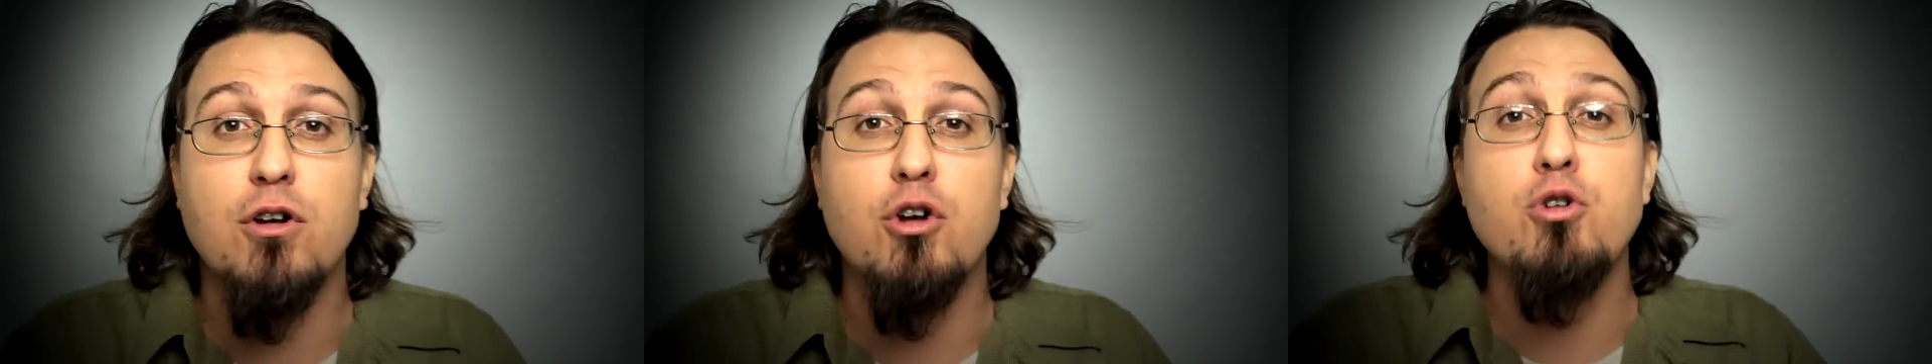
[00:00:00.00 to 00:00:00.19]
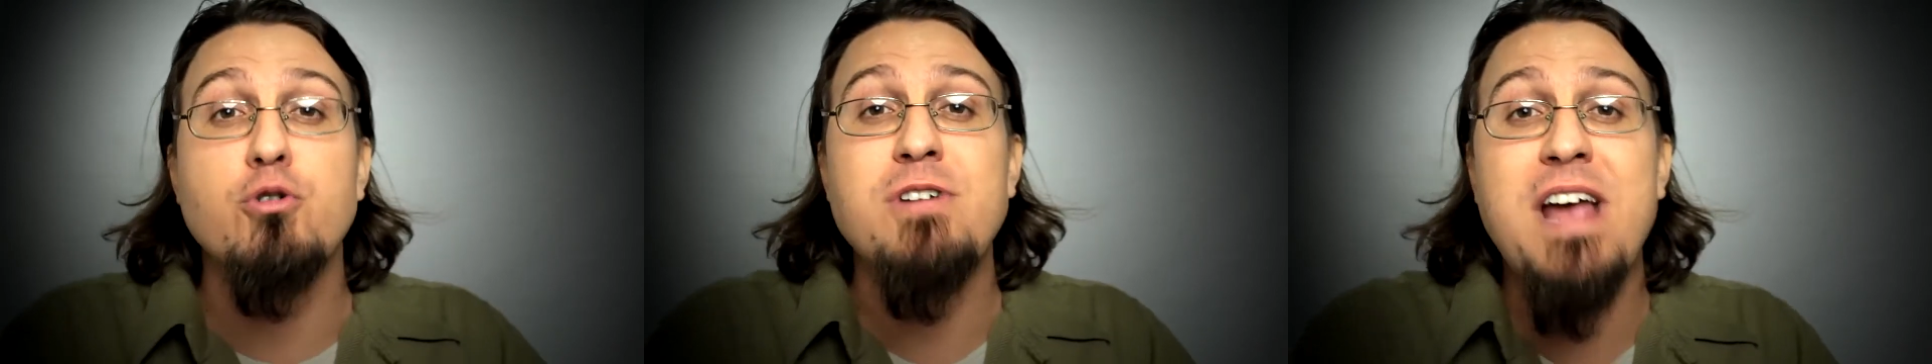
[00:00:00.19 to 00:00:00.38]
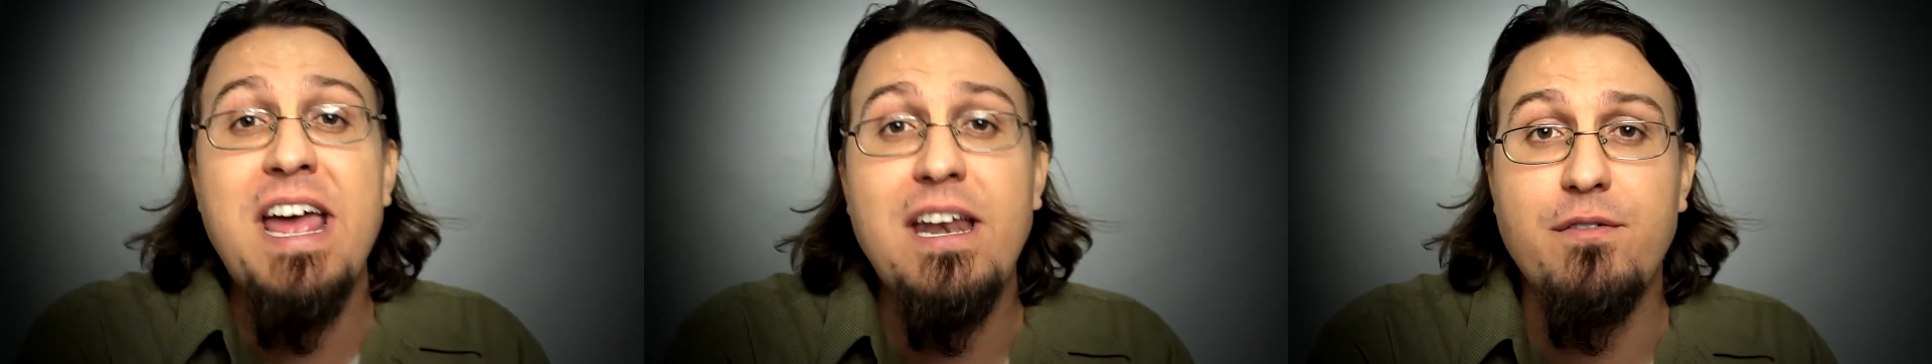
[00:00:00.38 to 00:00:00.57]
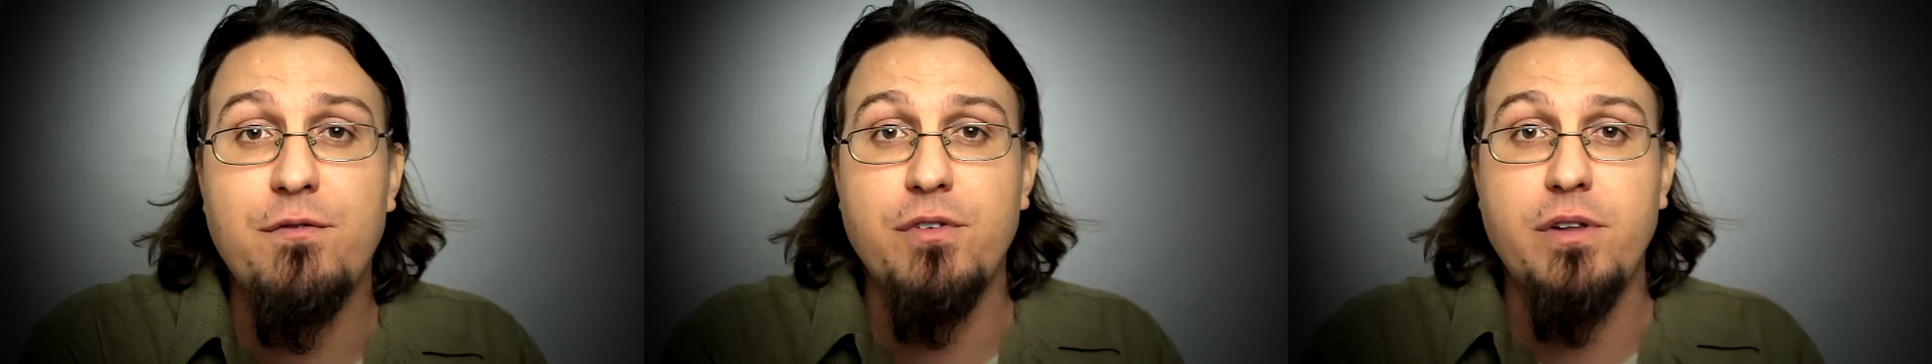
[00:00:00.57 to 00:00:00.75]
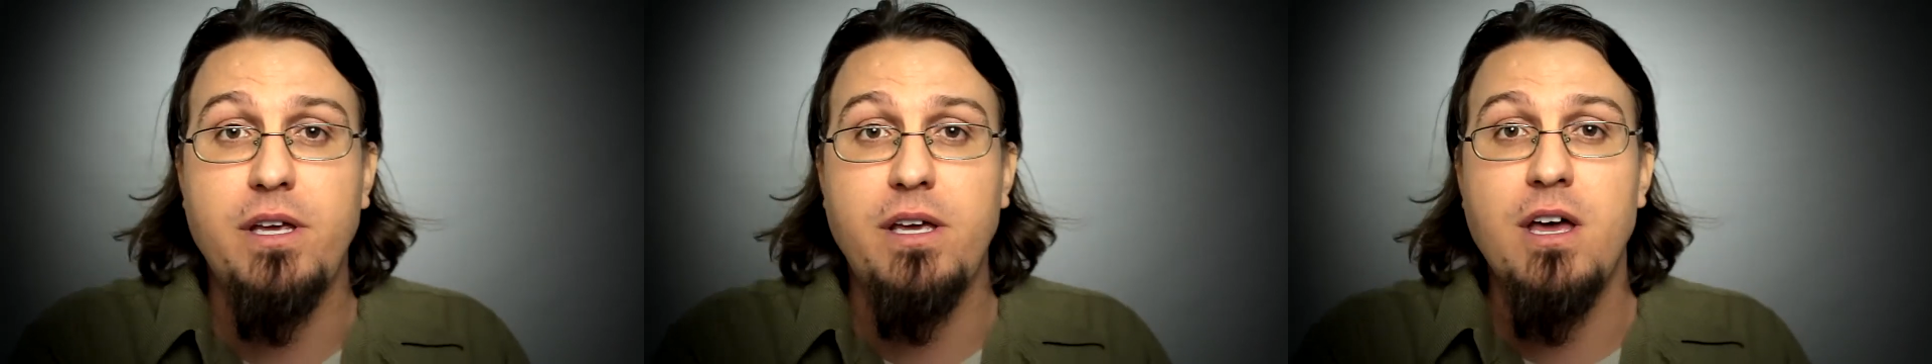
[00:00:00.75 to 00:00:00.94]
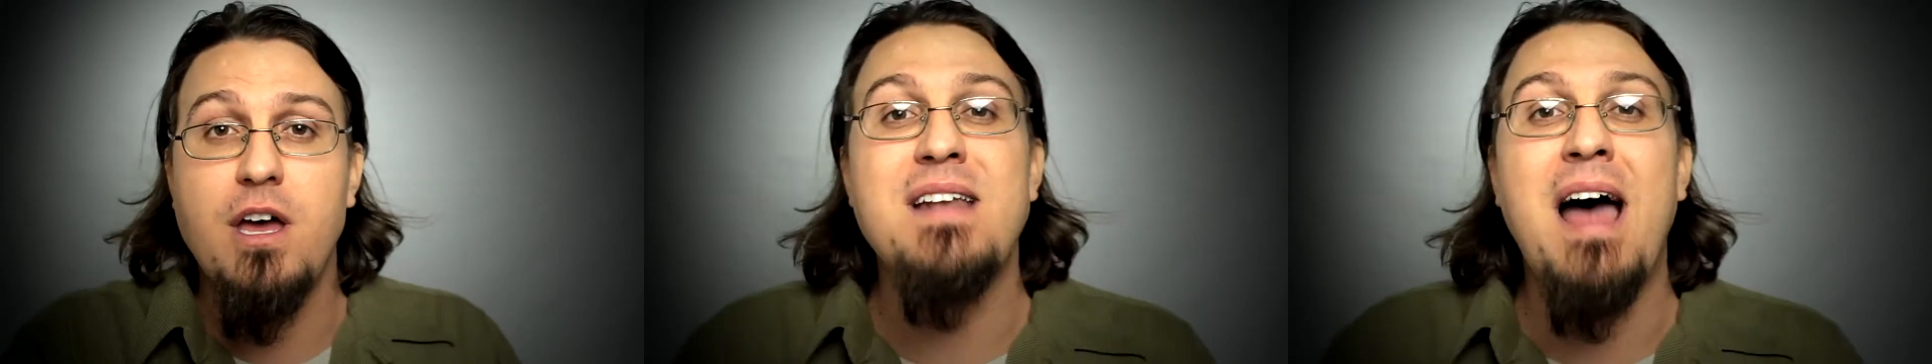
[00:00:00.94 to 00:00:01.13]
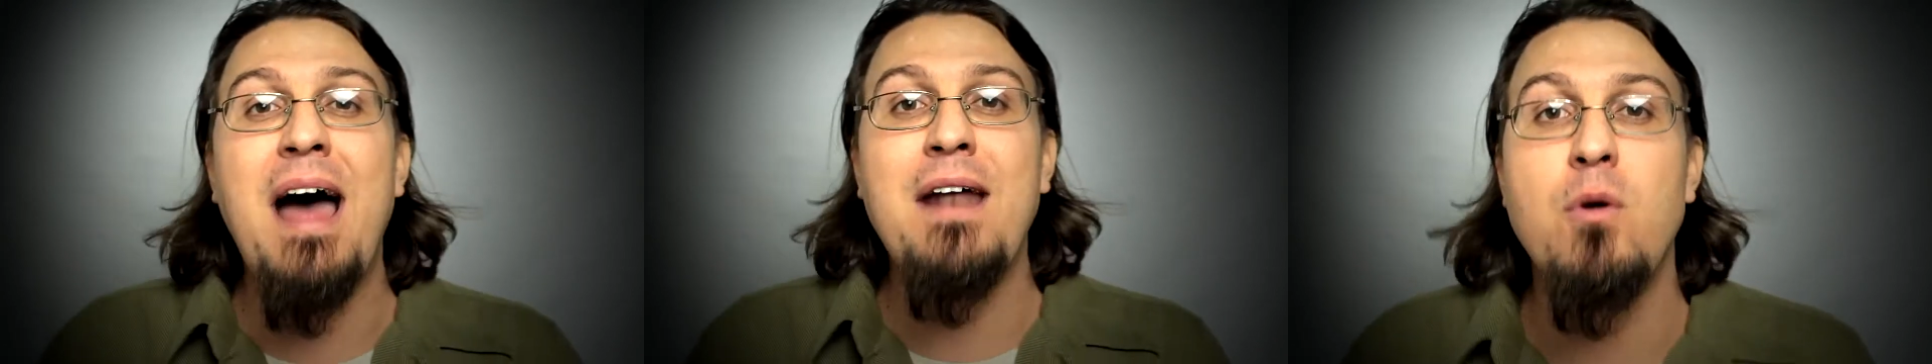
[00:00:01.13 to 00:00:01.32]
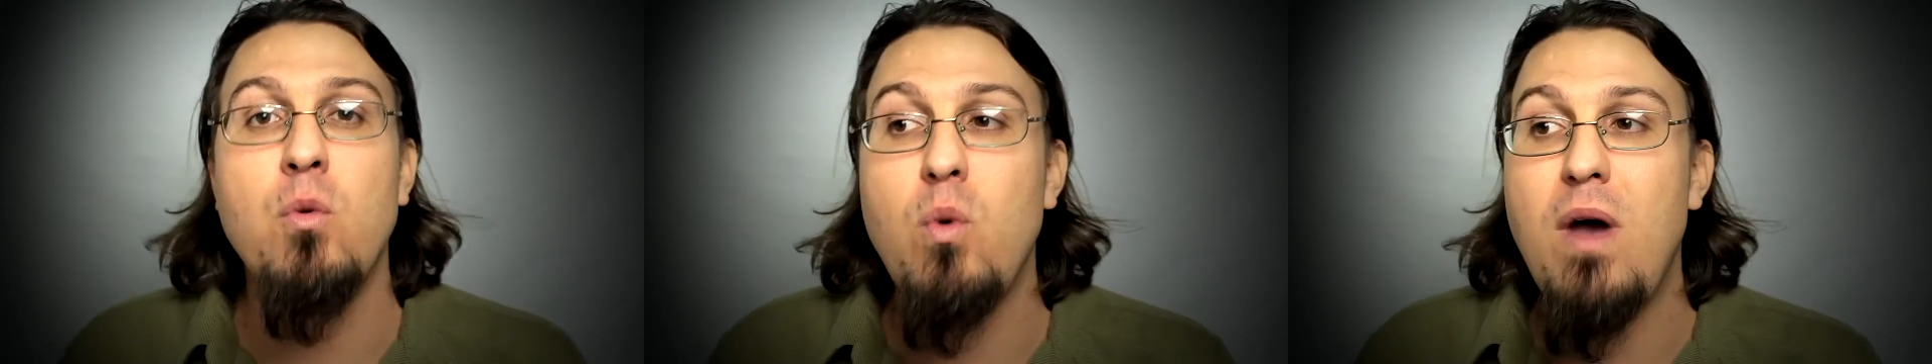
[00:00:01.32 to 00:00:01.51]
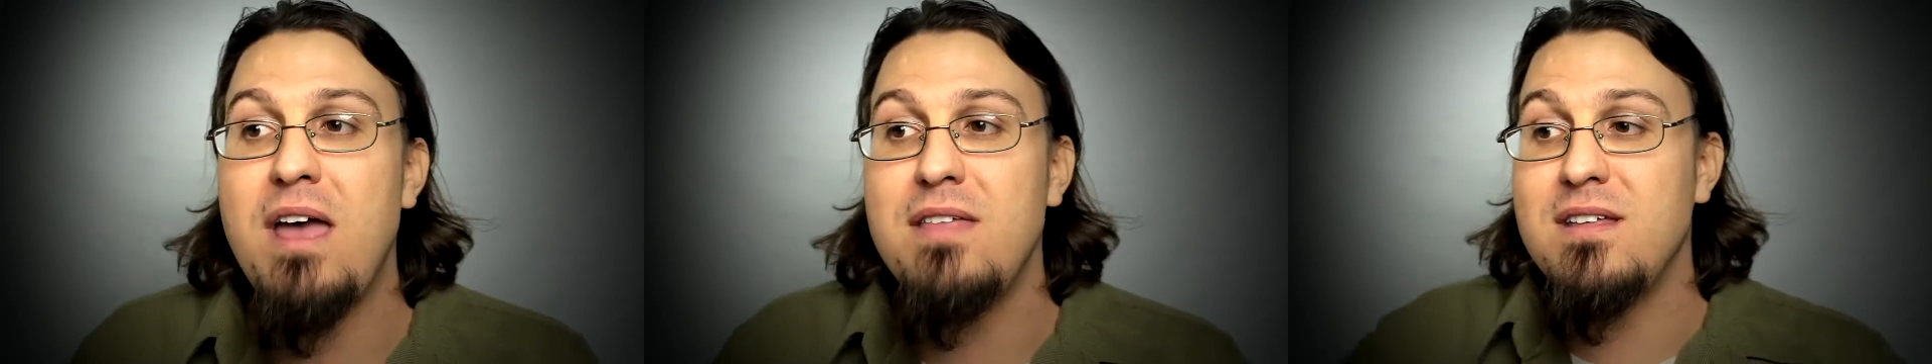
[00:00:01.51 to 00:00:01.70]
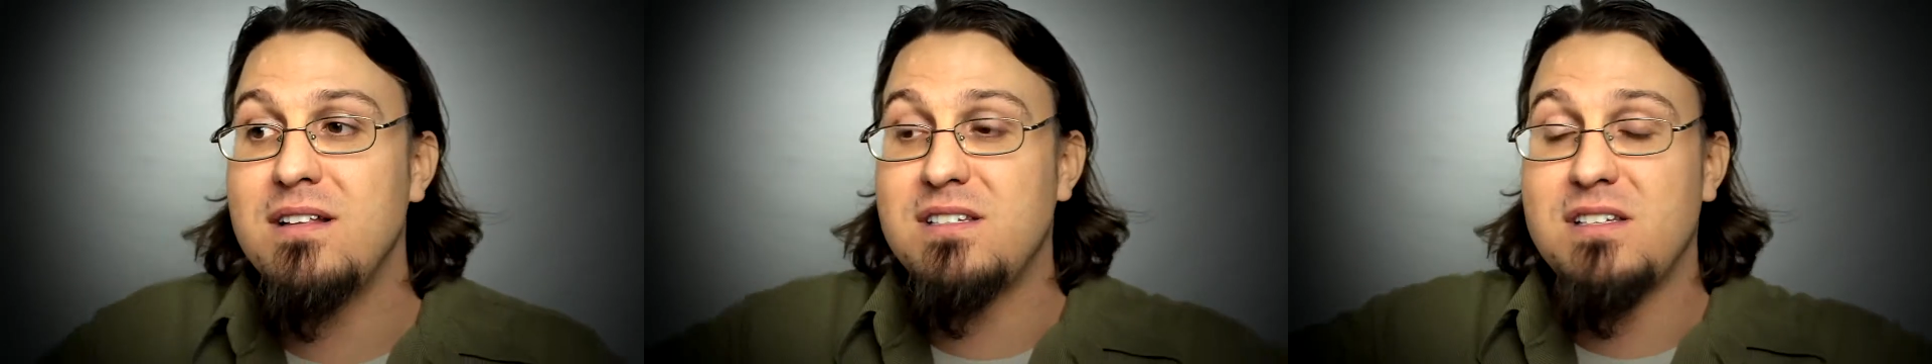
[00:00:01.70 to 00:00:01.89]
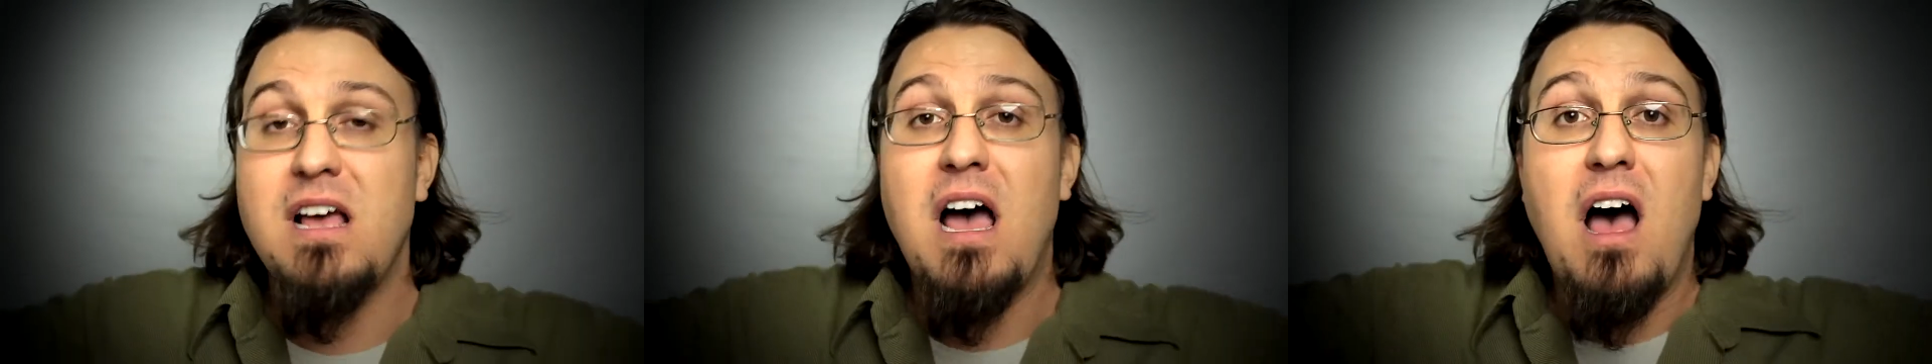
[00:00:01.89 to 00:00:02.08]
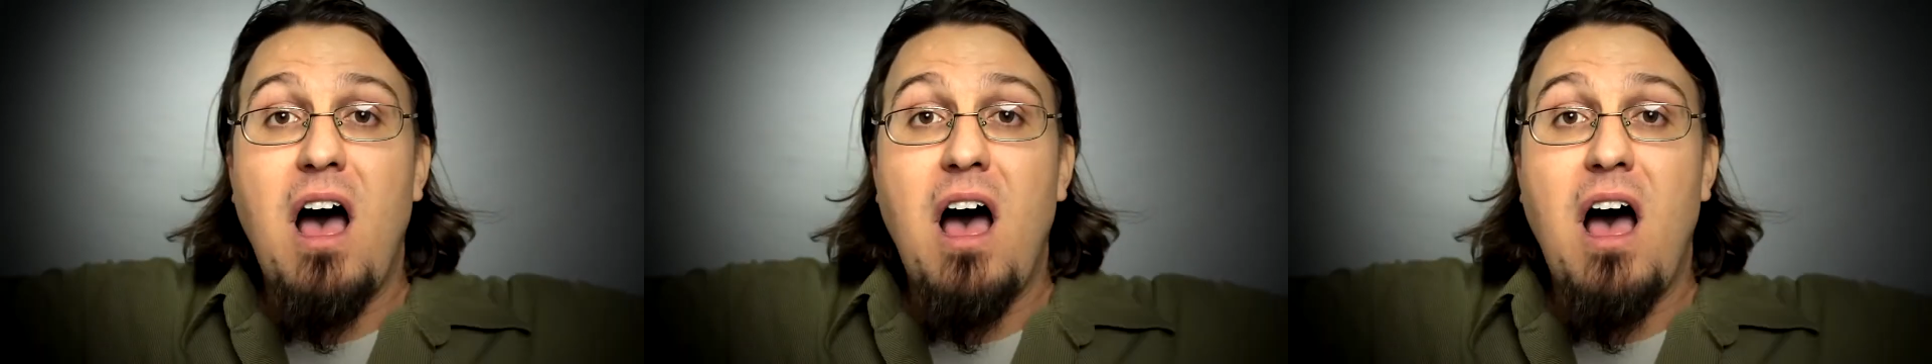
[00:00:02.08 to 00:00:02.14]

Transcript: creatively, not in a way that's